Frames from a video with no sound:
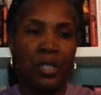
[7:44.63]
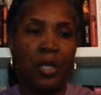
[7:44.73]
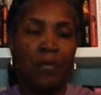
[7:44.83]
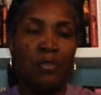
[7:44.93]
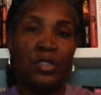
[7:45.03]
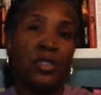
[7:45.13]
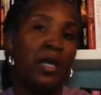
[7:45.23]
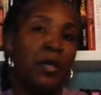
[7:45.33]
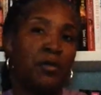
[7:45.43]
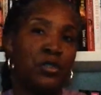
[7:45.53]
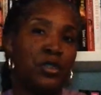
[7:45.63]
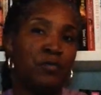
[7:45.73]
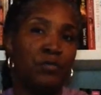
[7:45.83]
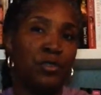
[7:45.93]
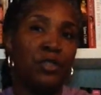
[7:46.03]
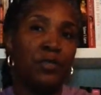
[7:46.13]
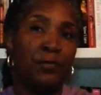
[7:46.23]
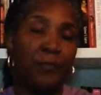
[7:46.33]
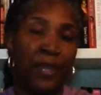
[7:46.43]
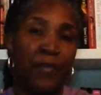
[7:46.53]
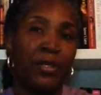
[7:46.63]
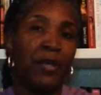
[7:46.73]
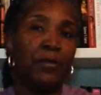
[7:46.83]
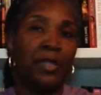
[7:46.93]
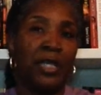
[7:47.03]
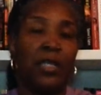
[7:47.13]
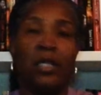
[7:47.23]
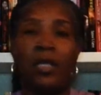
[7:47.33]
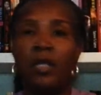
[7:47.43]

Um, she now she she found out that